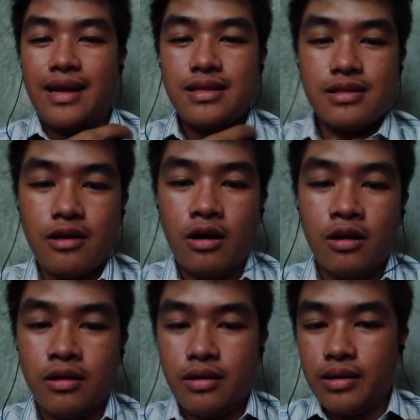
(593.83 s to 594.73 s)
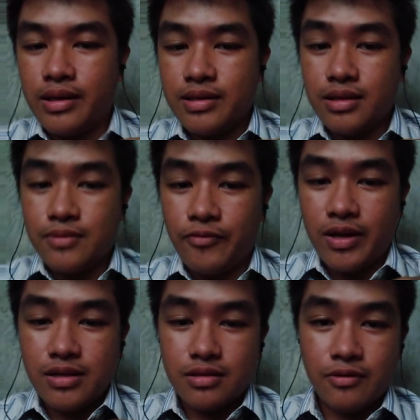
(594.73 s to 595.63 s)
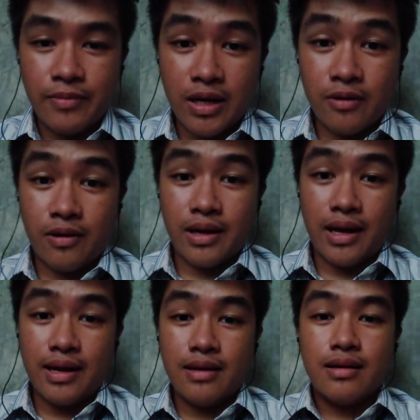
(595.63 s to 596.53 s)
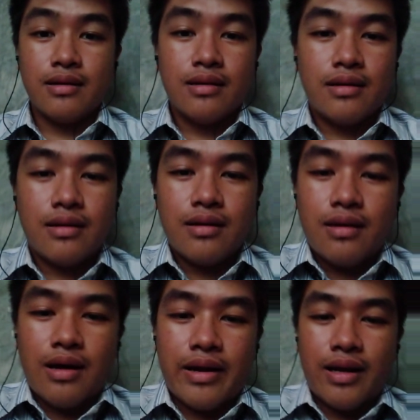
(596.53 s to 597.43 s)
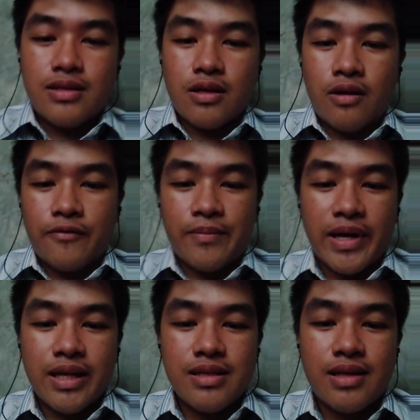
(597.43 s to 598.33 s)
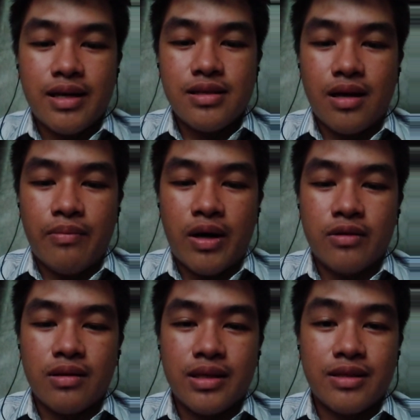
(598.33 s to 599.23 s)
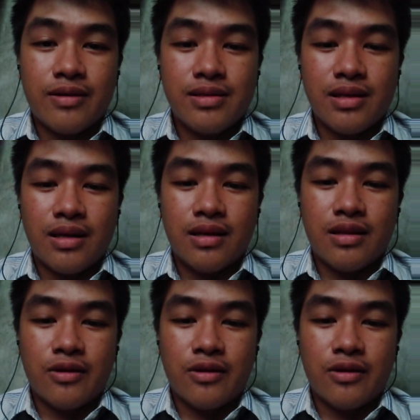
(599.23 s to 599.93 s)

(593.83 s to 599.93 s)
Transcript: That's all. This is Vance Romero again. And that's all for my insights about literacy